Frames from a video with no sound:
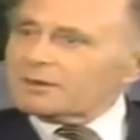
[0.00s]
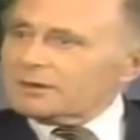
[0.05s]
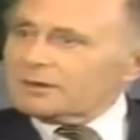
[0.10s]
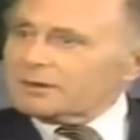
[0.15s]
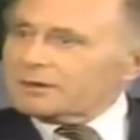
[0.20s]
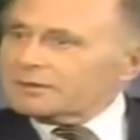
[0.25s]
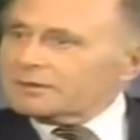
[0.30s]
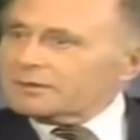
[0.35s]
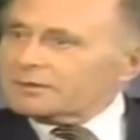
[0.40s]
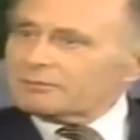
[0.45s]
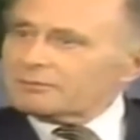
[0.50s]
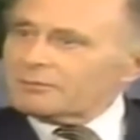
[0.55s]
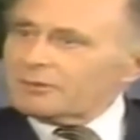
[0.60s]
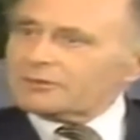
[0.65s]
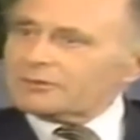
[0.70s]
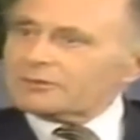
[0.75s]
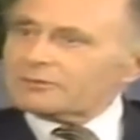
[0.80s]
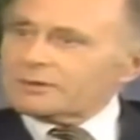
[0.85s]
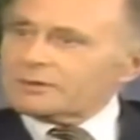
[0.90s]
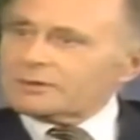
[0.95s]
and lawyers,
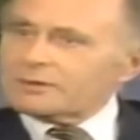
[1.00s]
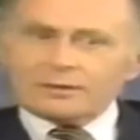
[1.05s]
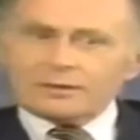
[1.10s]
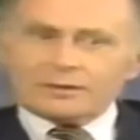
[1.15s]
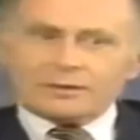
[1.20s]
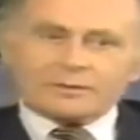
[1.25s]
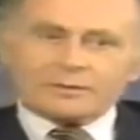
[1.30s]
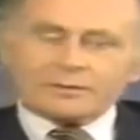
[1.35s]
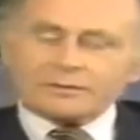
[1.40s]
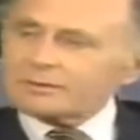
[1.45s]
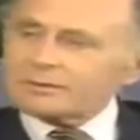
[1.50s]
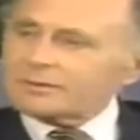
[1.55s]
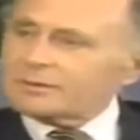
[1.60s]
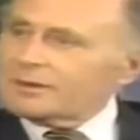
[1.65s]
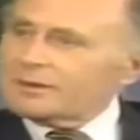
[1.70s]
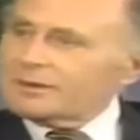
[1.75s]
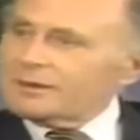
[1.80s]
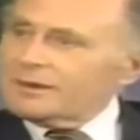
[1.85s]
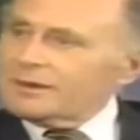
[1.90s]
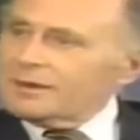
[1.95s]
Wall Street lawyers,
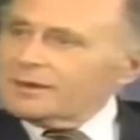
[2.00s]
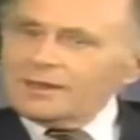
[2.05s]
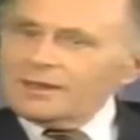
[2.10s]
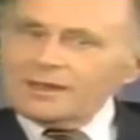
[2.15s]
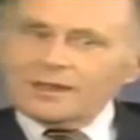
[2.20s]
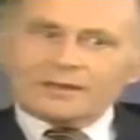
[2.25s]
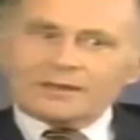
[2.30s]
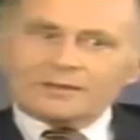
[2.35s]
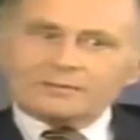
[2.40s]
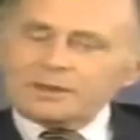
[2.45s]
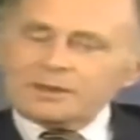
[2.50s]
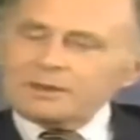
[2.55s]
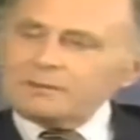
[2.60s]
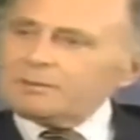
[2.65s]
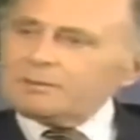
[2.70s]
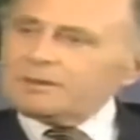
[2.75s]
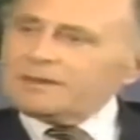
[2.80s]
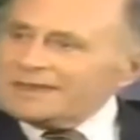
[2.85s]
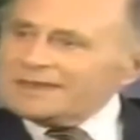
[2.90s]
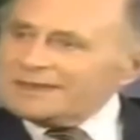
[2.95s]
and
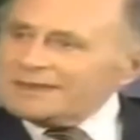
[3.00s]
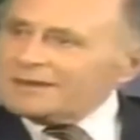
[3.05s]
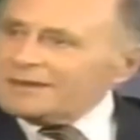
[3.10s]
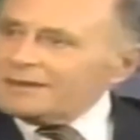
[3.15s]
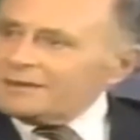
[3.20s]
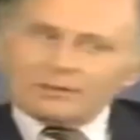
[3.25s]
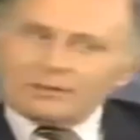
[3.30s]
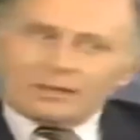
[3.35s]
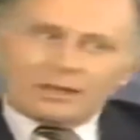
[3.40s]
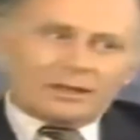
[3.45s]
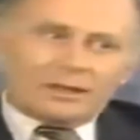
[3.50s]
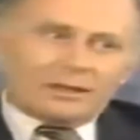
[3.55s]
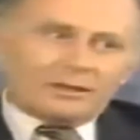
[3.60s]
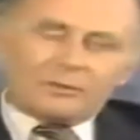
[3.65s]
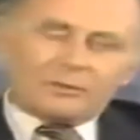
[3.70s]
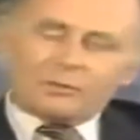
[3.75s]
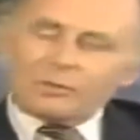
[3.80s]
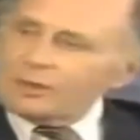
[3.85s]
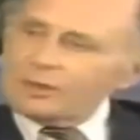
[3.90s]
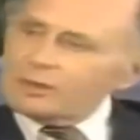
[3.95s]
people in and
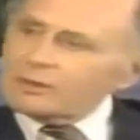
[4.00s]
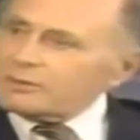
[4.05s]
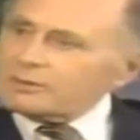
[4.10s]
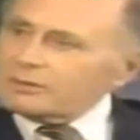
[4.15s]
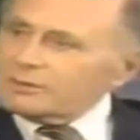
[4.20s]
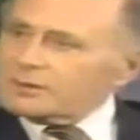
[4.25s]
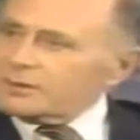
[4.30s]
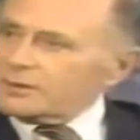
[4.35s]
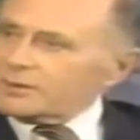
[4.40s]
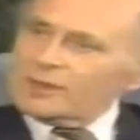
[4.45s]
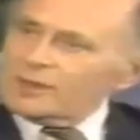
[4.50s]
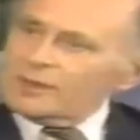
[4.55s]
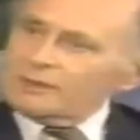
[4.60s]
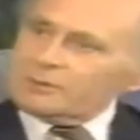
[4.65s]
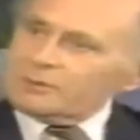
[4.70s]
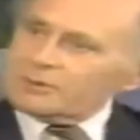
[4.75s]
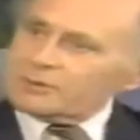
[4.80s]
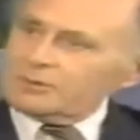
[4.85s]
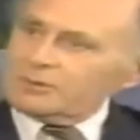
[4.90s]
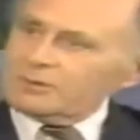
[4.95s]
around the Wall Street
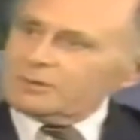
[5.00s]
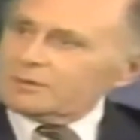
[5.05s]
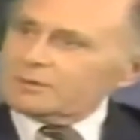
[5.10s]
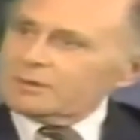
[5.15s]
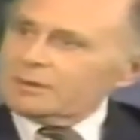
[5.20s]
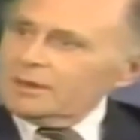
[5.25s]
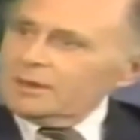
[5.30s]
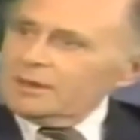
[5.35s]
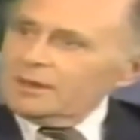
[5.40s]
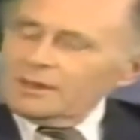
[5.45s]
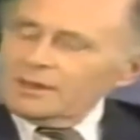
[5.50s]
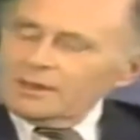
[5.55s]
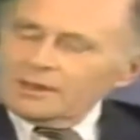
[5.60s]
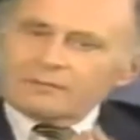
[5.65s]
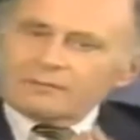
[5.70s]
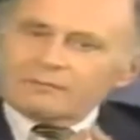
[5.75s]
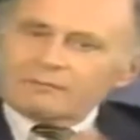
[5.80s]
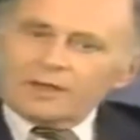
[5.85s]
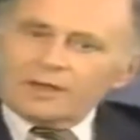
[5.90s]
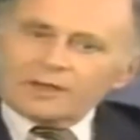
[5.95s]
establishment.
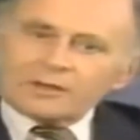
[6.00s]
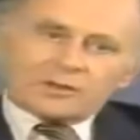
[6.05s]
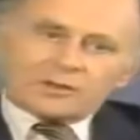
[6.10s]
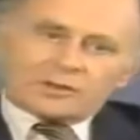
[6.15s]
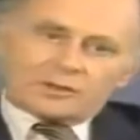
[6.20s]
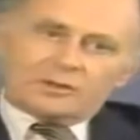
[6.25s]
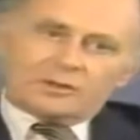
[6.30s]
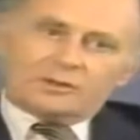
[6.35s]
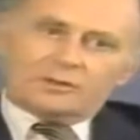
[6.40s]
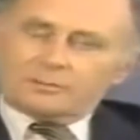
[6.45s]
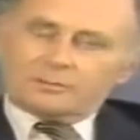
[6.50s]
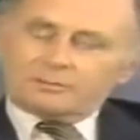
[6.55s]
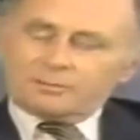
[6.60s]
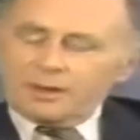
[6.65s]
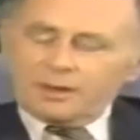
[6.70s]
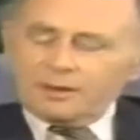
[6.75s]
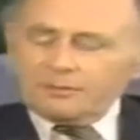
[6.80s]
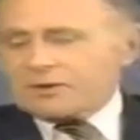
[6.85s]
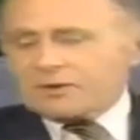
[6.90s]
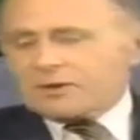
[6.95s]
The function or the
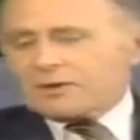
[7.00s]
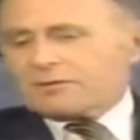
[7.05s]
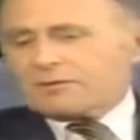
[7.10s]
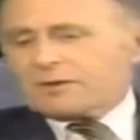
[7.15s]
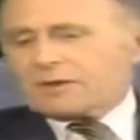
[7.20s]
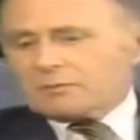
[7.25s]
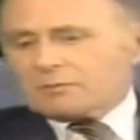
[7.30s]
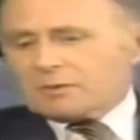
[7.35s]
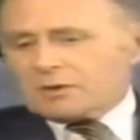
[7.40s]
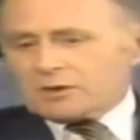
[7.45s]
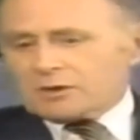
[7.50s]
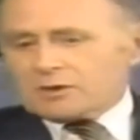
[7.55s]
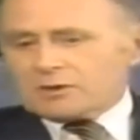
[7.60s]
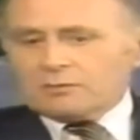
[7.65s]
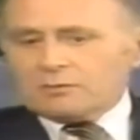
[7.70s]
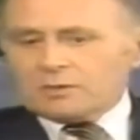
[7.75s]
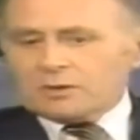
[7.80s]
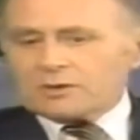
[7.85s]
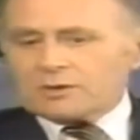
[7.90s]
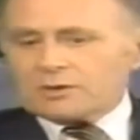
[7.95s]
purpose of this
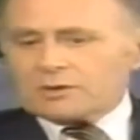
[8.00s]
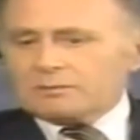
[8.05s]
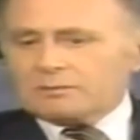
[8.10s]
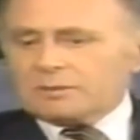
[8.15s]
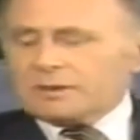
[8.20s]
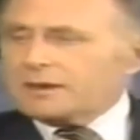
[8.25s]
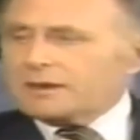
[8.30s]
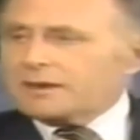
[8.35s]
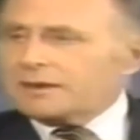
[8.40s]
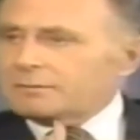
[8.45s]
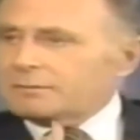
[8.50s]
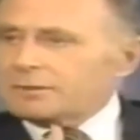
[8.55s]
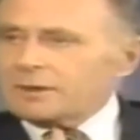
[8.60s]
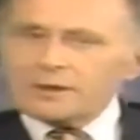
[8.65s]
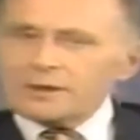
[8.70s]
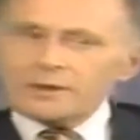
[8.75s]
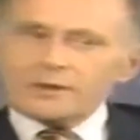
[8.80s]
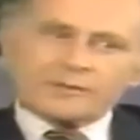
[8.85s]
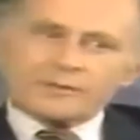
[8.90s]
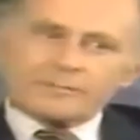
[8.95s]
mission was to be in
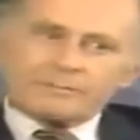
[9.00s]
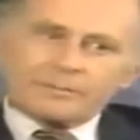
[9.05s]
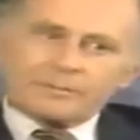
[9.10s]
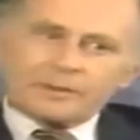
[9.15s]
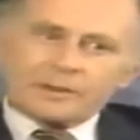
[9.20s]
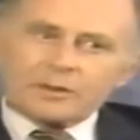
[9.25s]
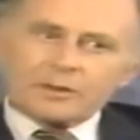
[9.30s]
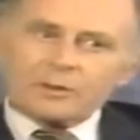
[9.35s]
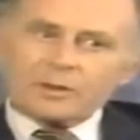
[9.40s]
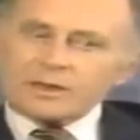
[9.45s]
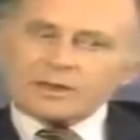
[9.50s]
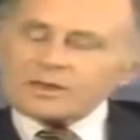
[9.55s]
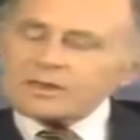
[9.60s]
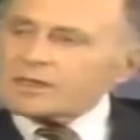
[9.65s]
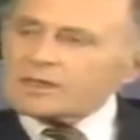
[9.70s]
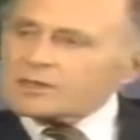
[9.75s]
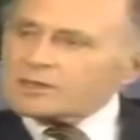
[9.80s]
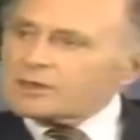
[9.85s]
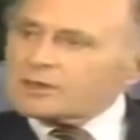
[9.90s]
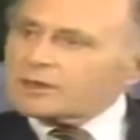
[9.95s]
place to
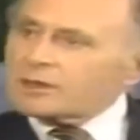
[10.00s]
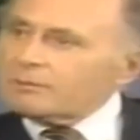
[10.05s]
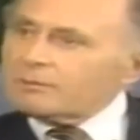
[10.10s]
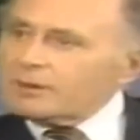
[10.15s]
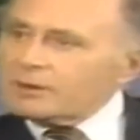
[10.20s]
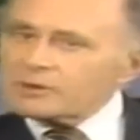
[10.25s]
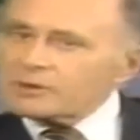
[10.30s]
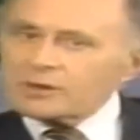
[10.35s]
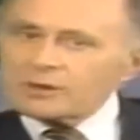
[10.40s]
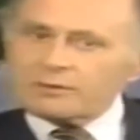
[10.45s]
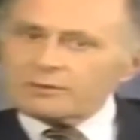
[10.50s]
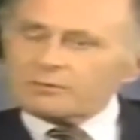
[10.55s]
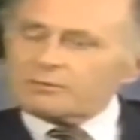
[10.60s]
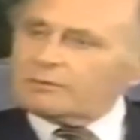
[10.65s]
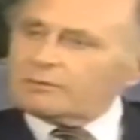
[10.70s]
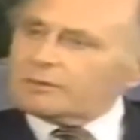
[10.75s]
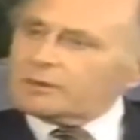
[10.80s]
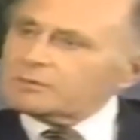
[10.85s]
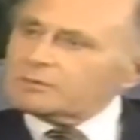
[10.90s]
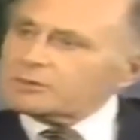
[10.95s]
assist the
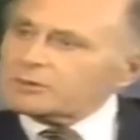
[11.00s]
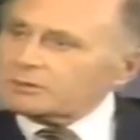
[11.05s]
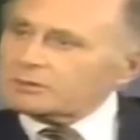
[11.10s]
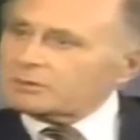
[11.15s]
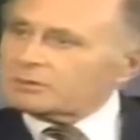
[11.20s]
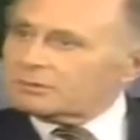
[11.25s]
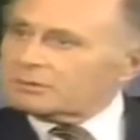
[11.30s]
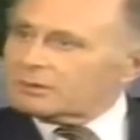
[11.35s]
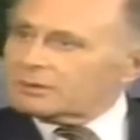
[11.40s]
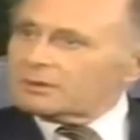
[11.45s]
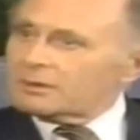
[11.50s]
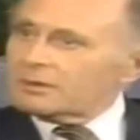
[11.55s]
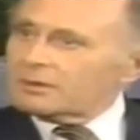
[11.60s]
Bolshevik Revolution.